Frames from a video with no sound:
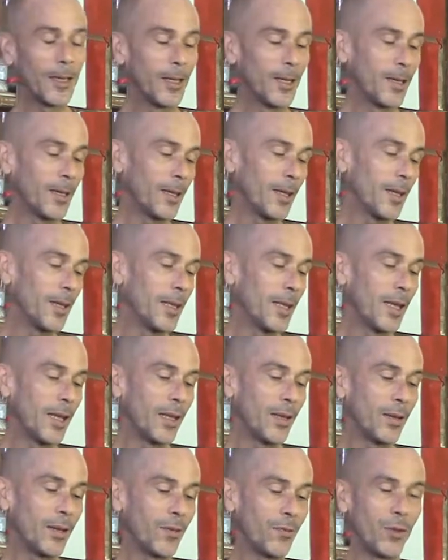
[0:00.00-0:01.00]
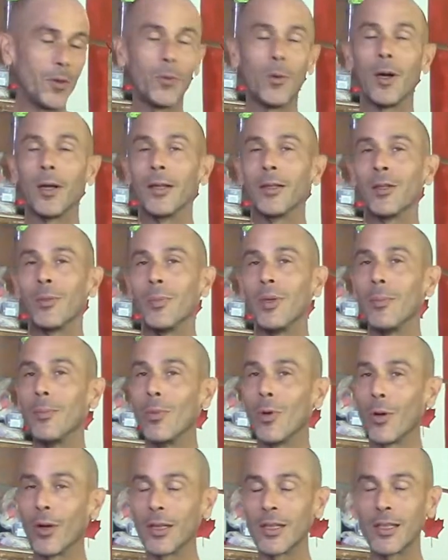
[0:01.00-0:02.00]
And then if you want it to be
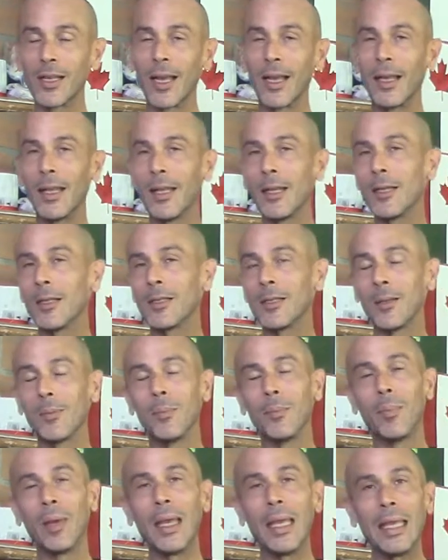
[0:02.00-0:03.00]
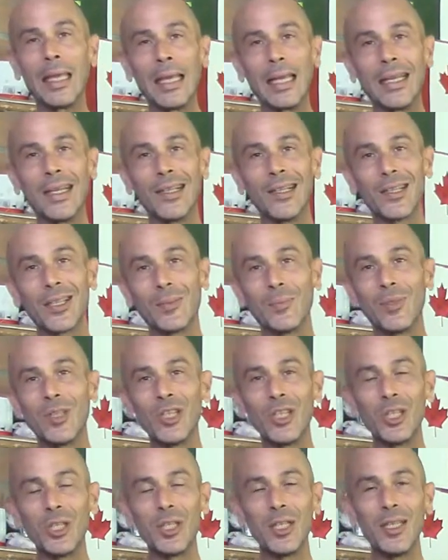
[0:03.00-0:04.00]
more exciting, some bacon and some
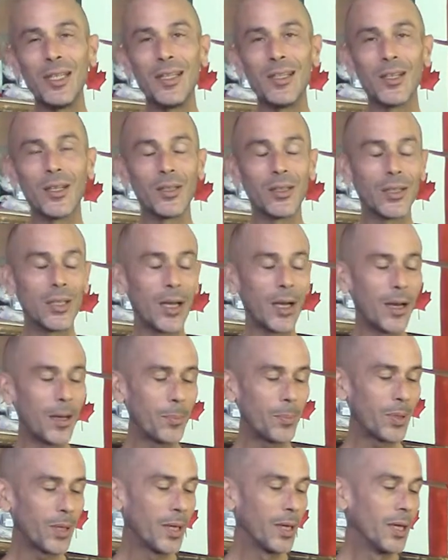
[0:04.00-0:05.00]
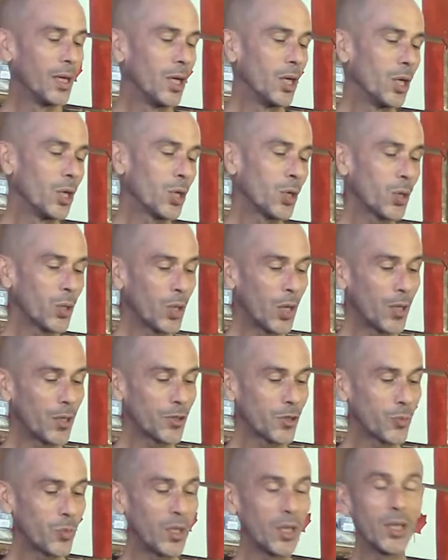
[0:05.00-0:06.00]
cheese on top. Could
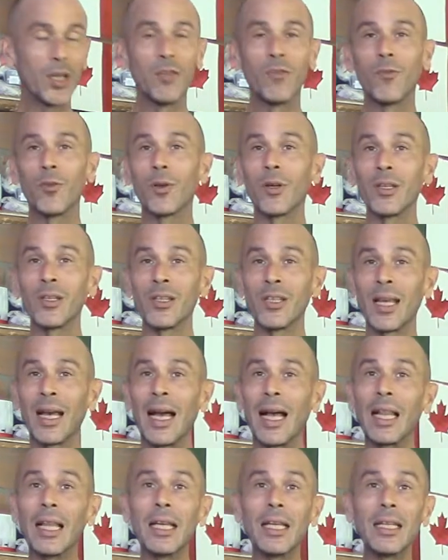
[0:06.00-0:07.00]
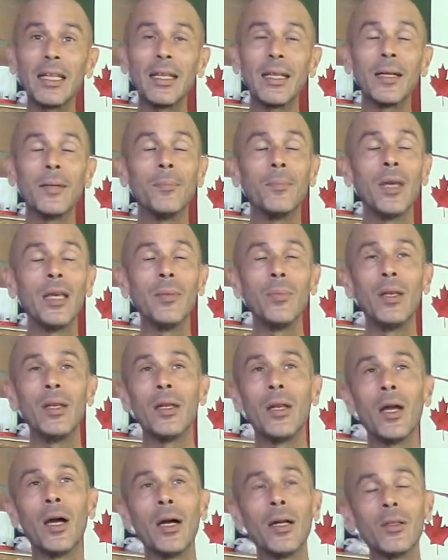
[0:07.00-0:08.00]
also be good for a salad, maybe
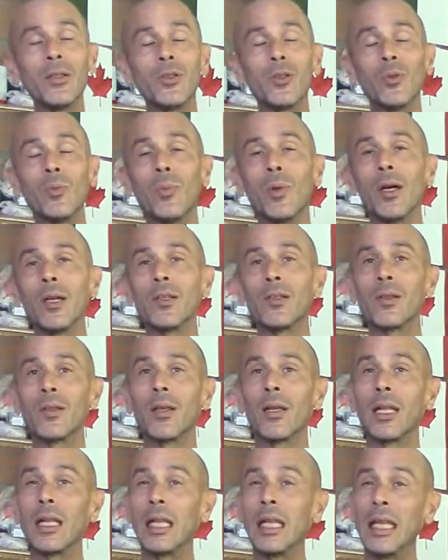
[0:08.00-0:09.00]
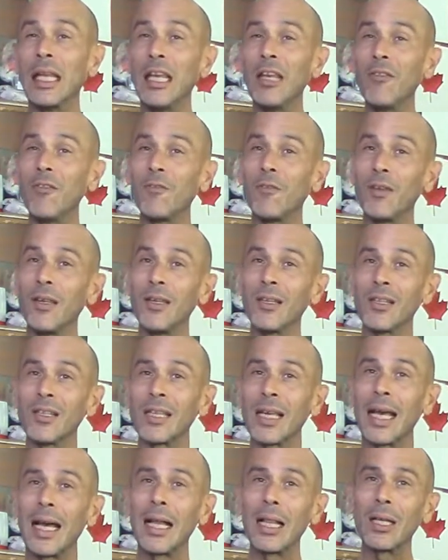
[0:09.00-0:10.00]
not so much the leafy
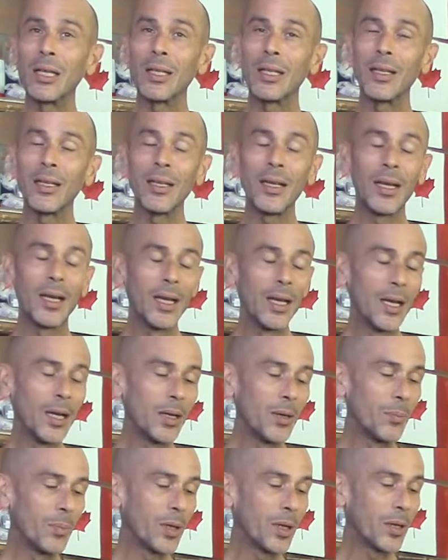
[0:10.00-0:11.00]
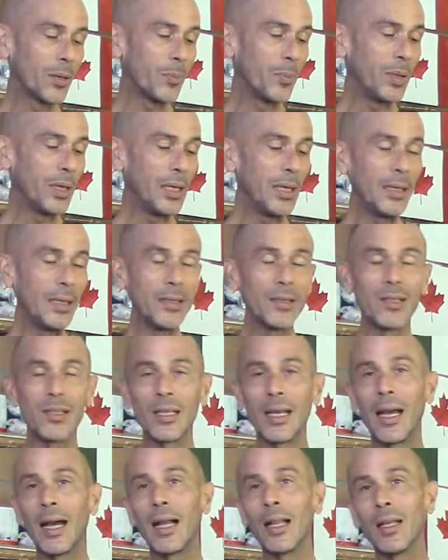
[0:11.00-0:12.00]
salad, but a bean
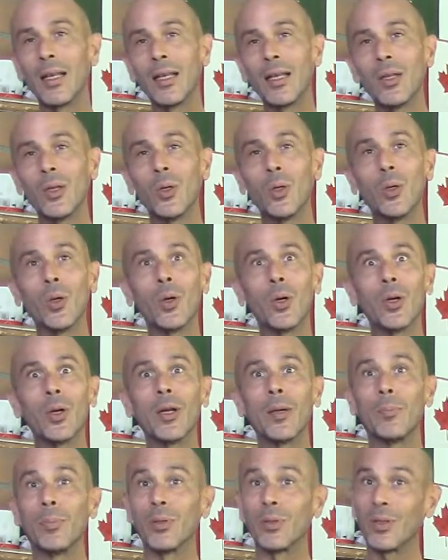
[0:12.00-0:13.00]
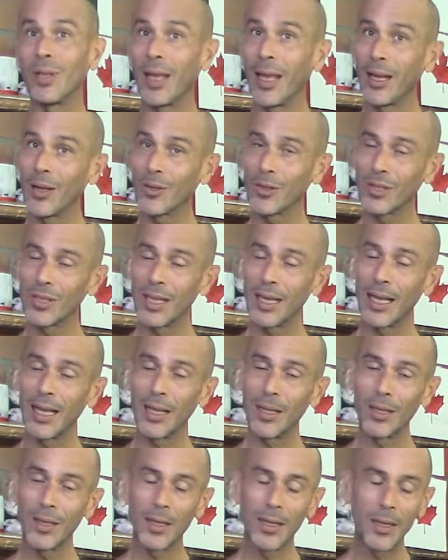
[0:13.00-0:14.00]
salad or a potato
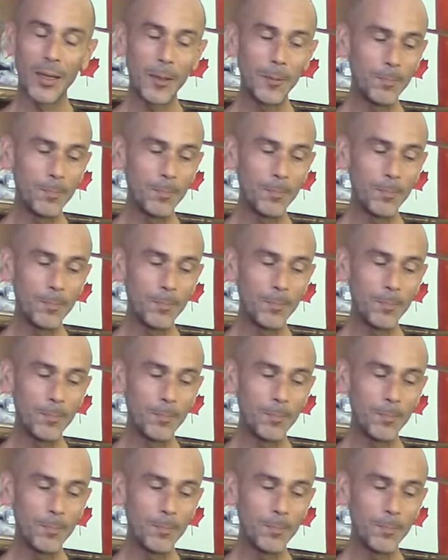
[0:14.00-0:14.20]
salad.